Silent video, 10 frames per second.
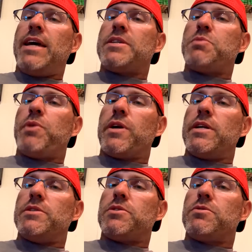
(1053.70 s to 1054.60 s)

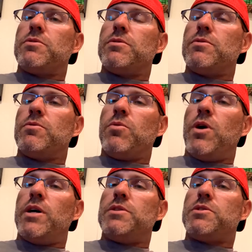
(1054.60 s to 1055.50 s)
experience
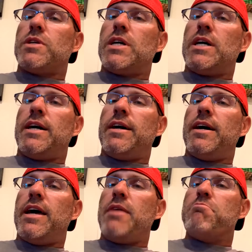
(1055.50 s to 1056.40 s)
was
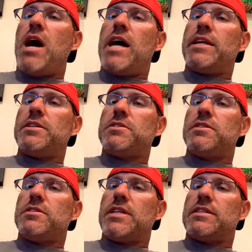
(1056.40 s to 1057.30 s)
a modest
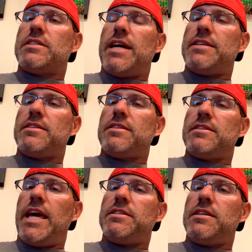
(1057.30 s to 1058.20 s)
success in
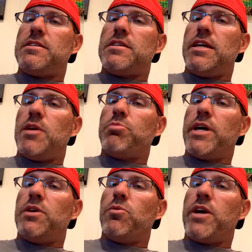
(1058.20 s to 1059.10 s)
the ACC. I
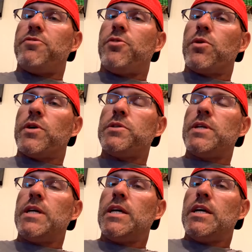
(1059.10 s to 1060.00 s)
played at Wake
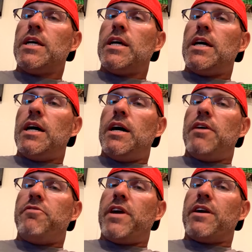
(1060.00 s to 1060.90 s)
Forest.
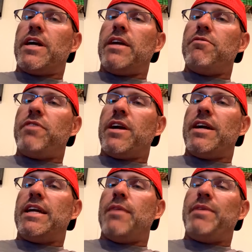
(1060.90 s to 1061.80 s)
Very,
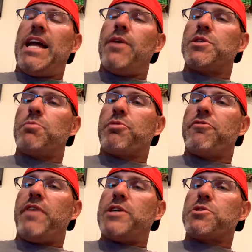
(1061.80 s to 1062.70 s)
very, I was a
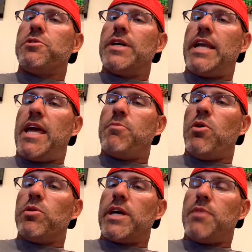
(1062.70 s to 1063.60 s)
professional in name
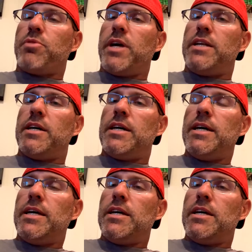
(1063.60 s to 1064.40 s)
only. I played a